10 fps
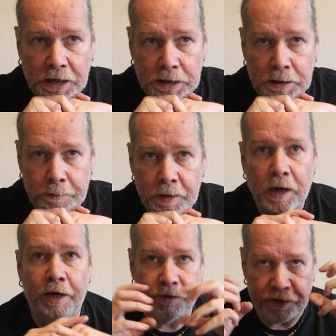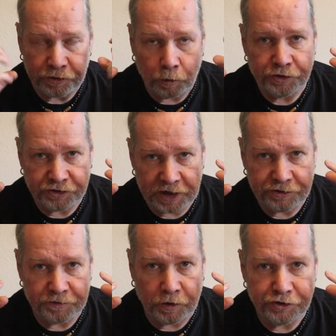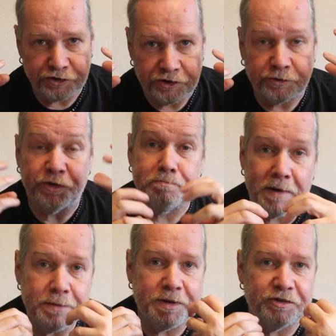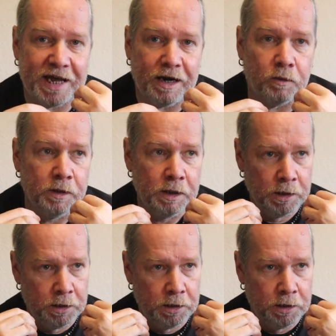And these altered states of consciousness, which maybe is how